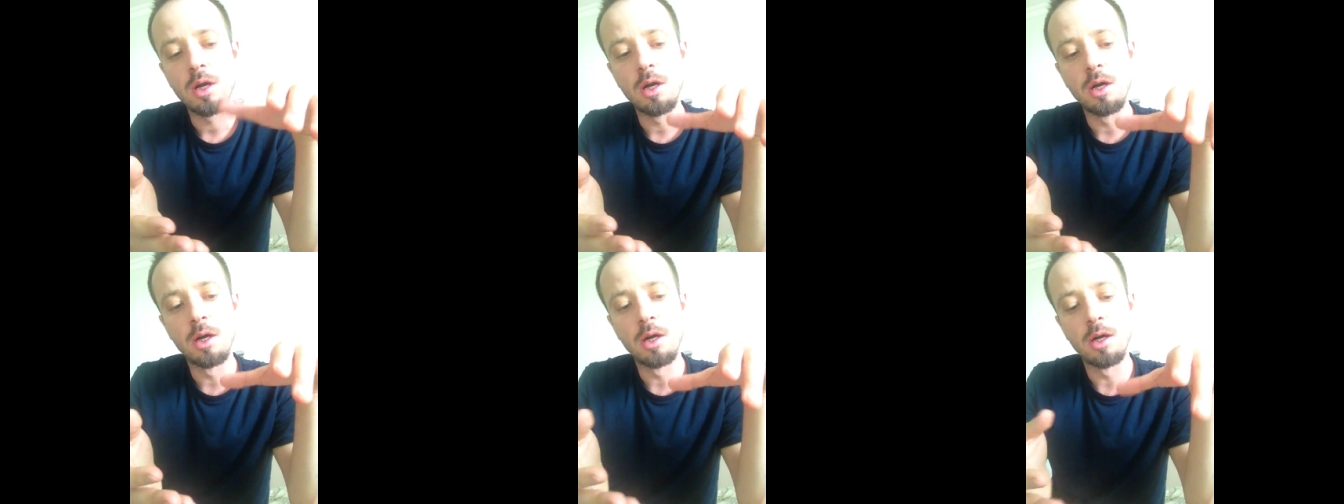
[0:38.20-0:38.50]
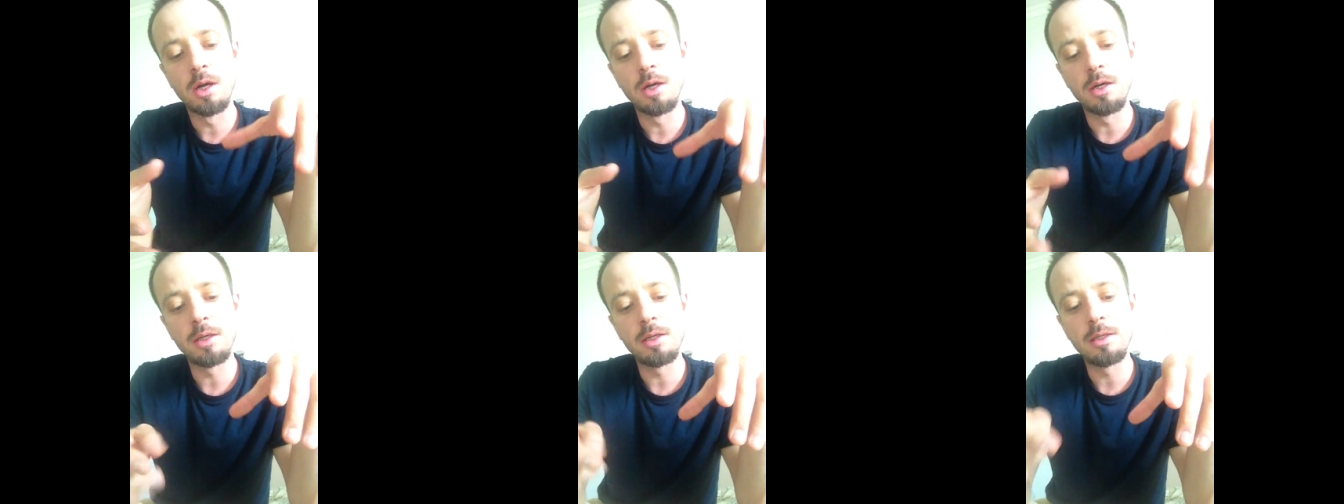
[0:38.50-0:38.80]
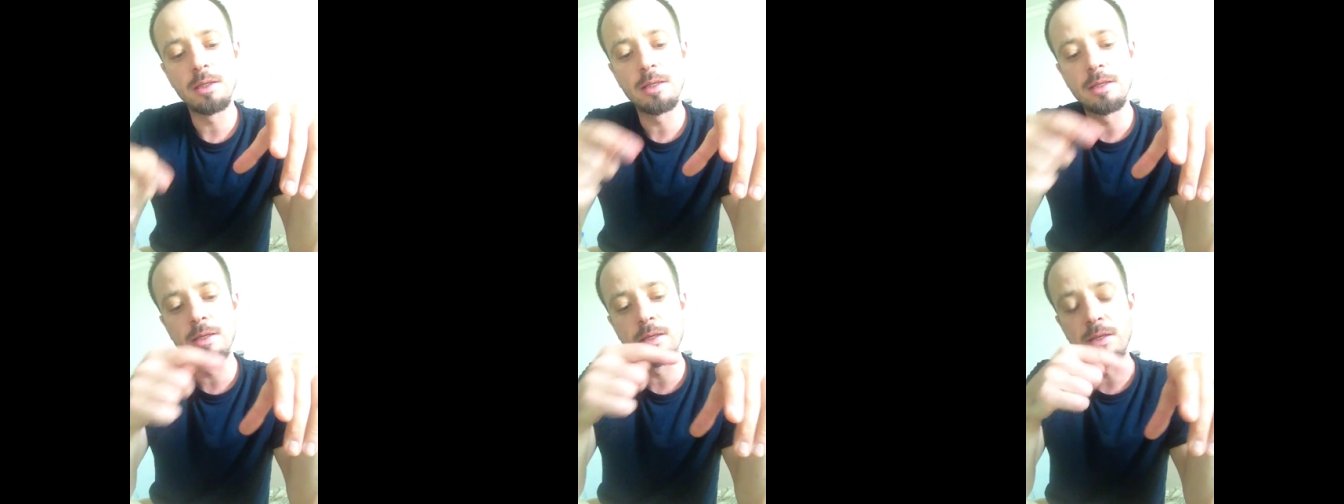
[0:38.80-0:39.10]
Uh,
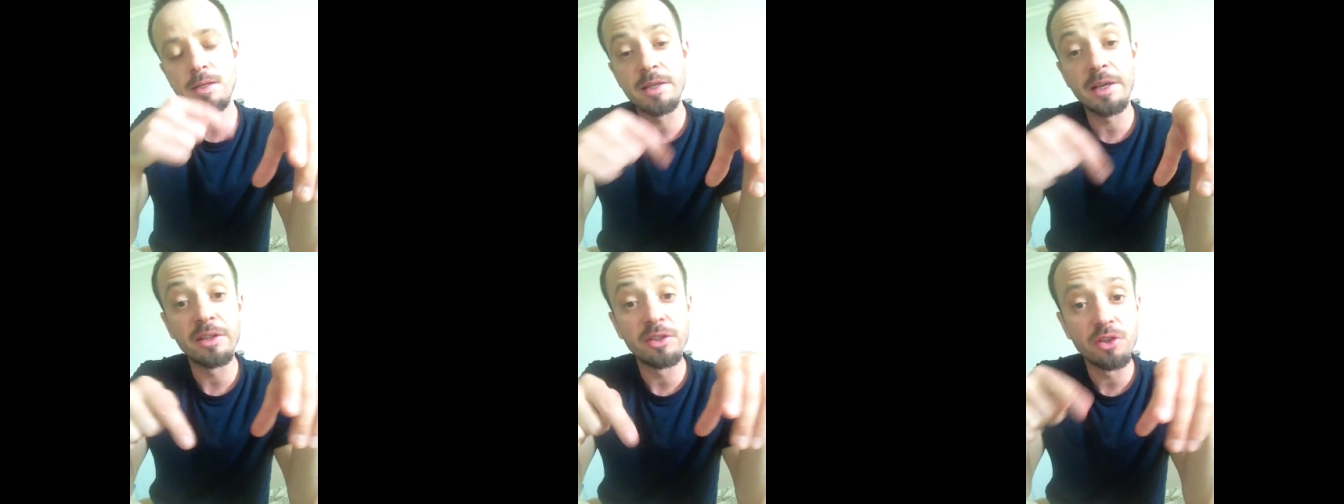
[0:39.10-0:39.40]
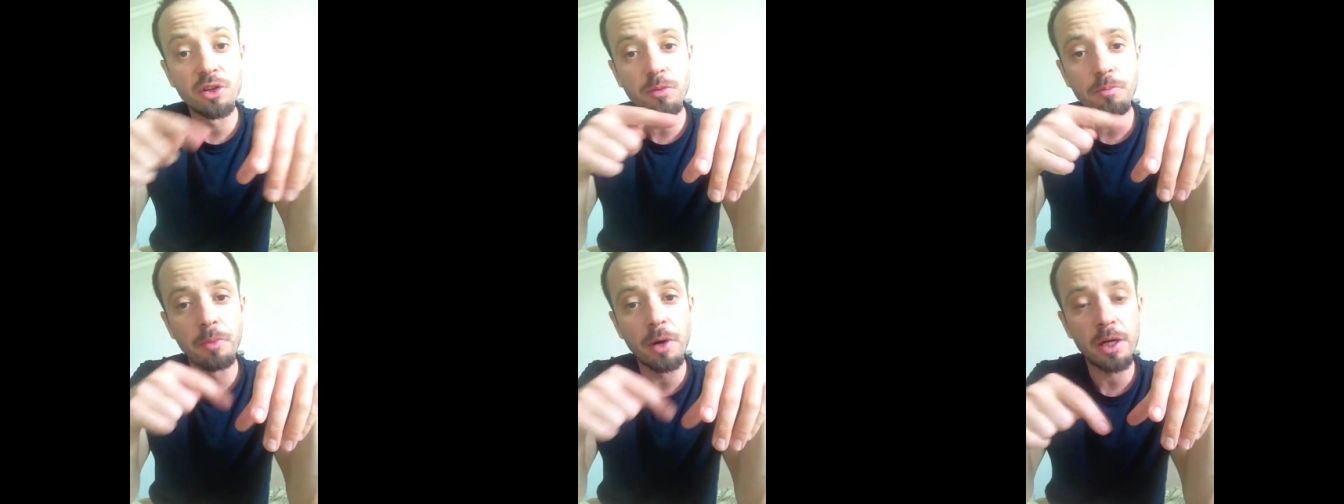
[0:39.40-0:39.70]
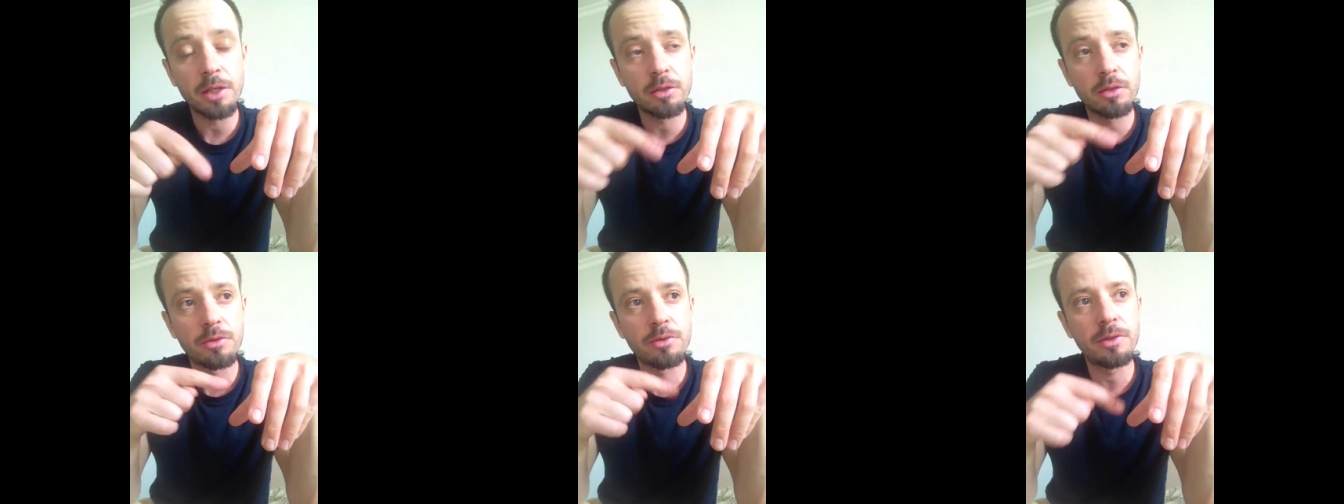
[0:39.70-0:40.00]
it is a central
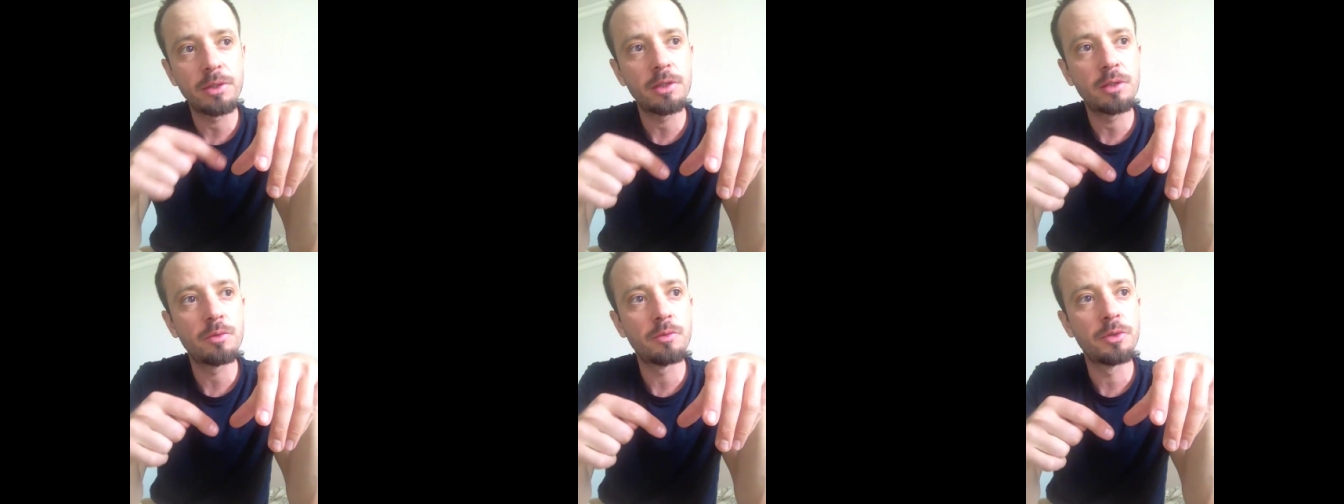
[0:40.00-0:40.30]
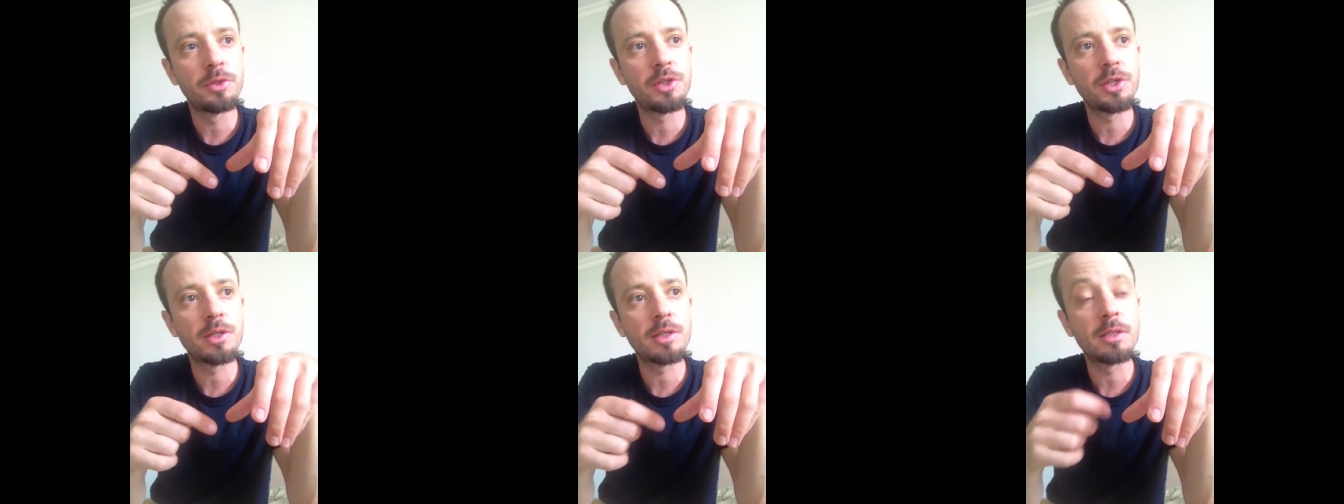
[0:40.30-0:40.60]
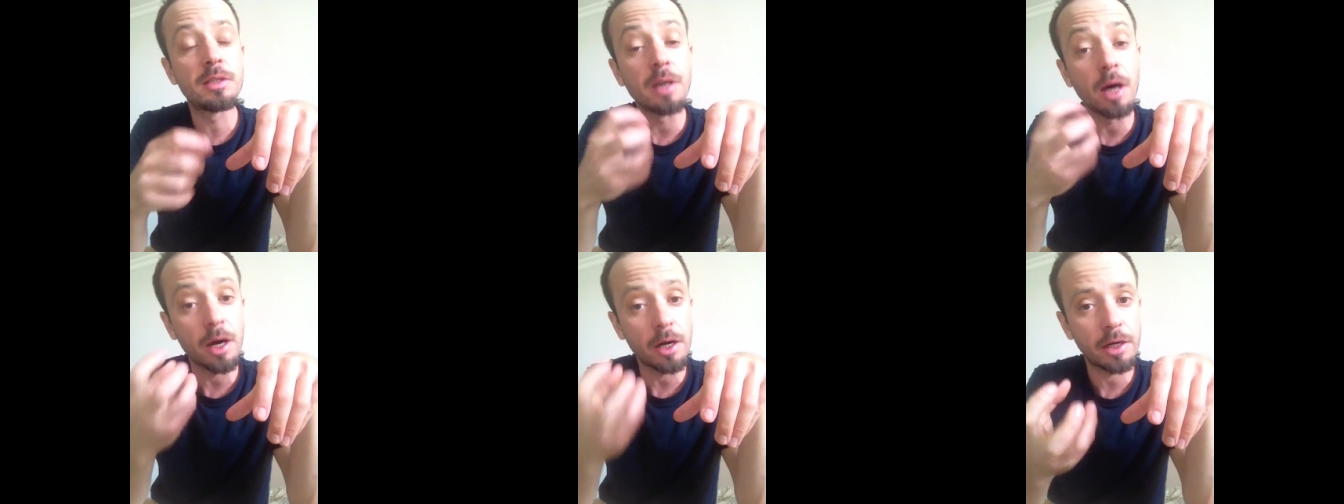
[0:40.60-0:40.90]
part of it, which is
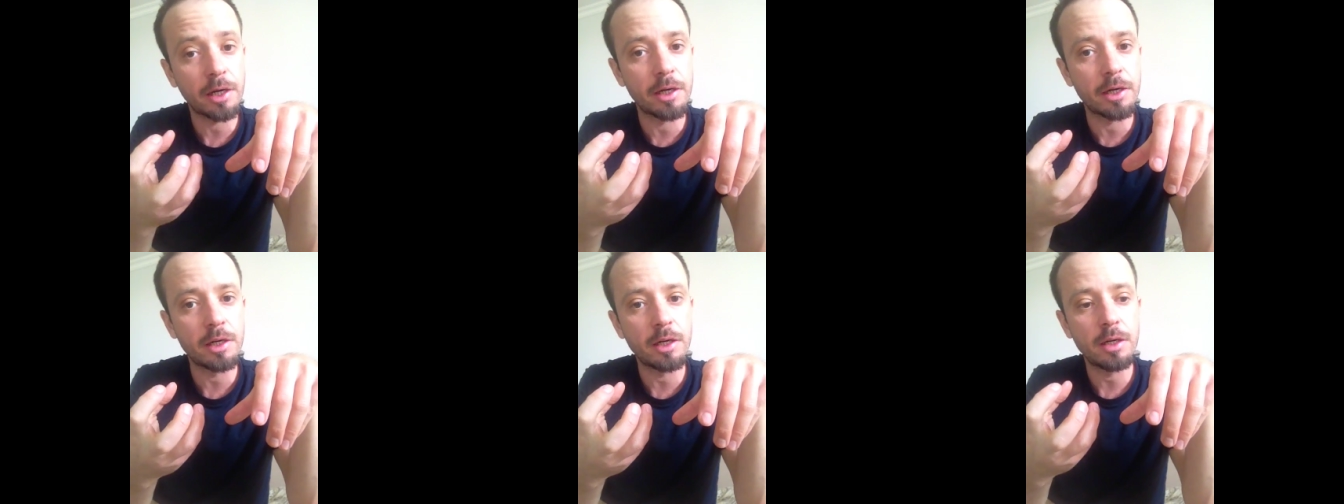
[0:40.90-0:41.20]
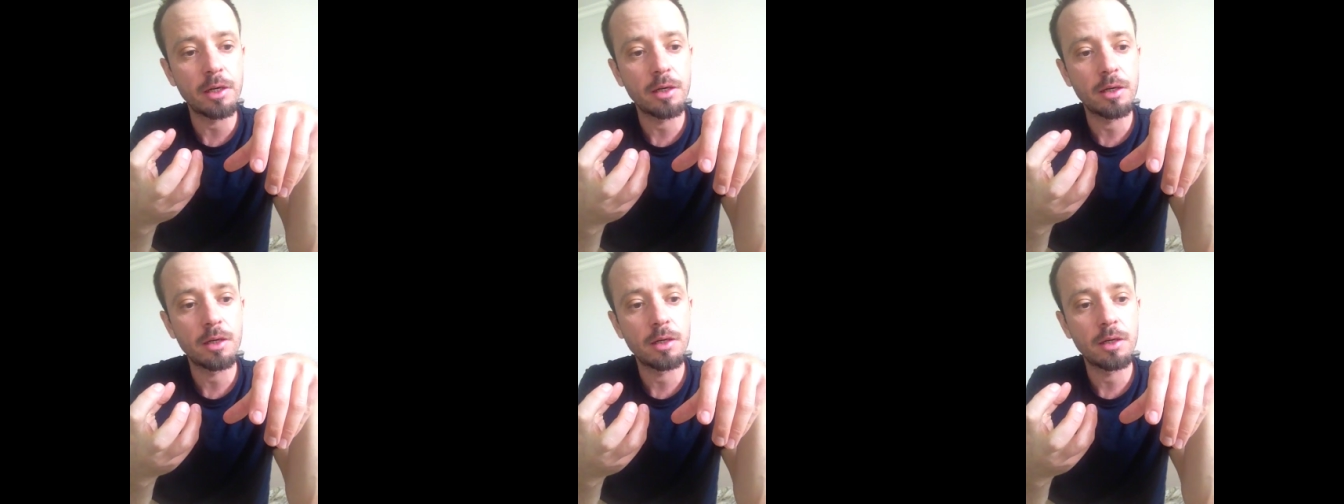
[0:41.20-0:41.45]
darker